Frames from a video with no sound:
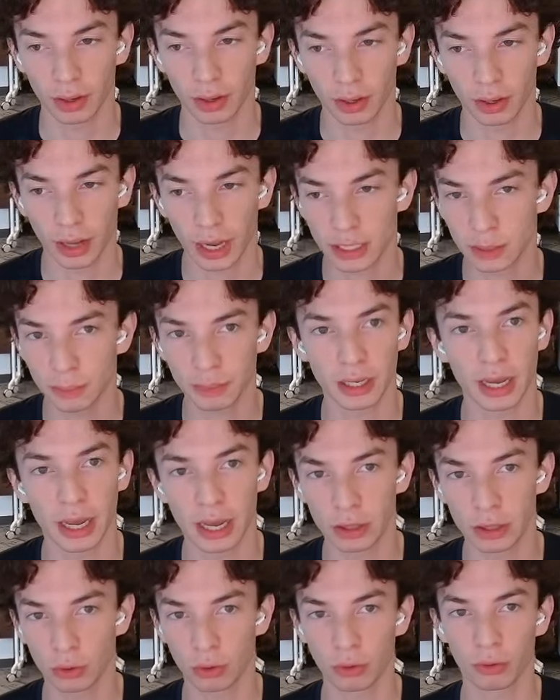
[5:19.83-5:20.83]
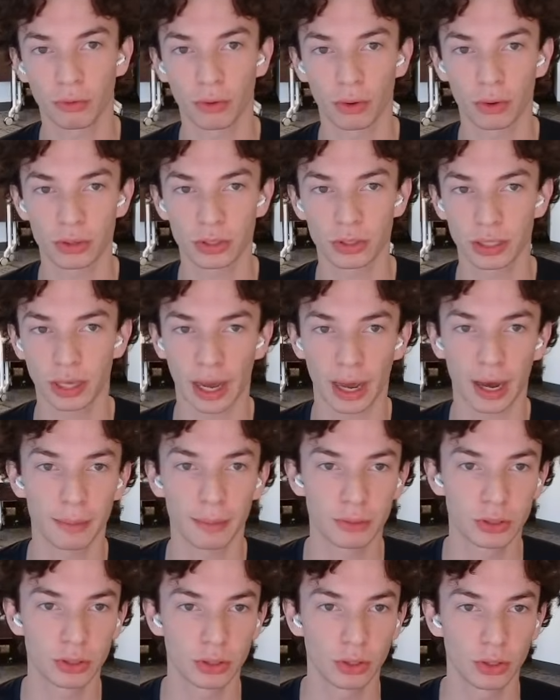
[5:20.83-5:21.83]
SPA local first
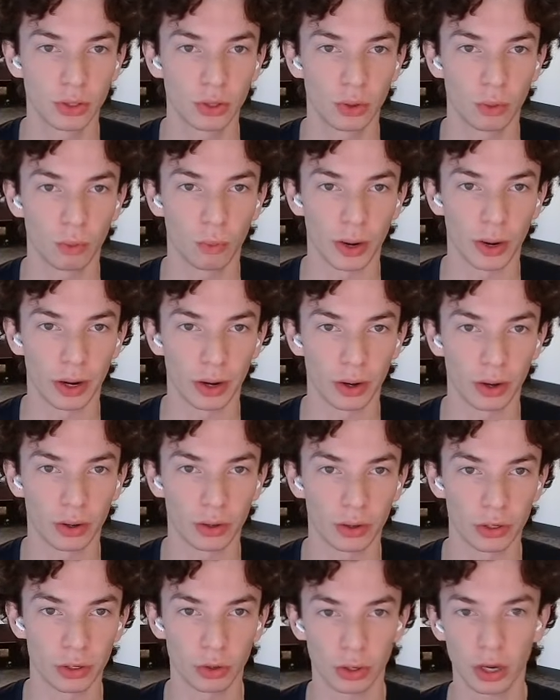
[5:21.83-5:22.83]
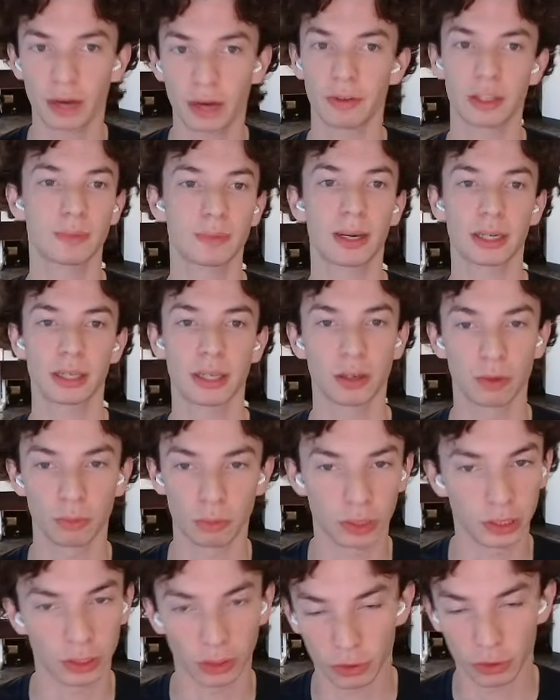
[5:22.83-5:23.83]
apps where you're kind of expecting a
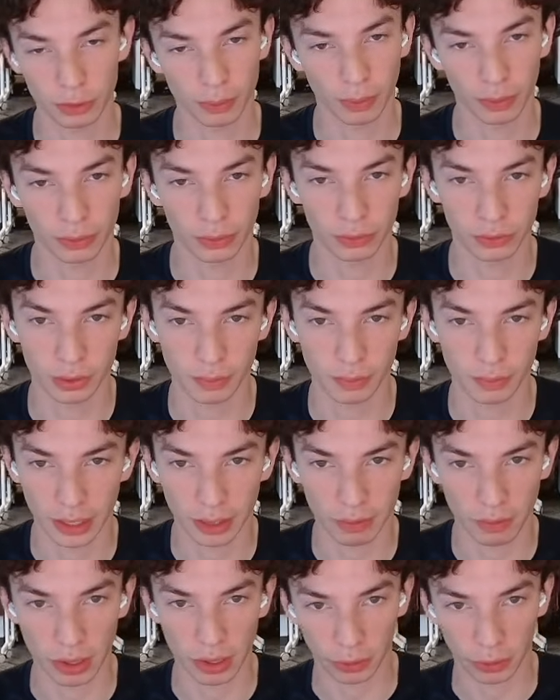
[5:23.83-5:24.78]
really large bundle to begin with.